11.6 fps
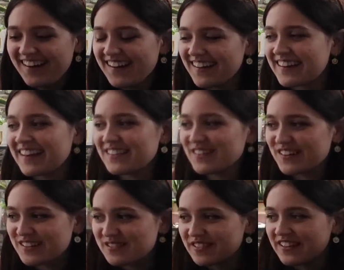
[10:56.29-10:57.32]
I cannot
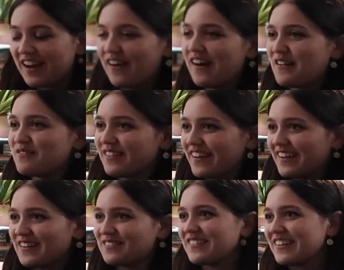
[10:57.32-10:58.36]
explain how happy I
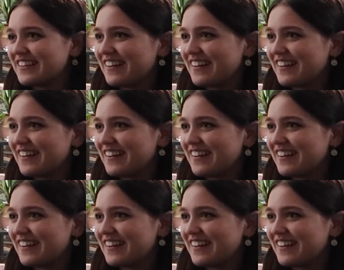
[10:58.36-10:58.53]
am right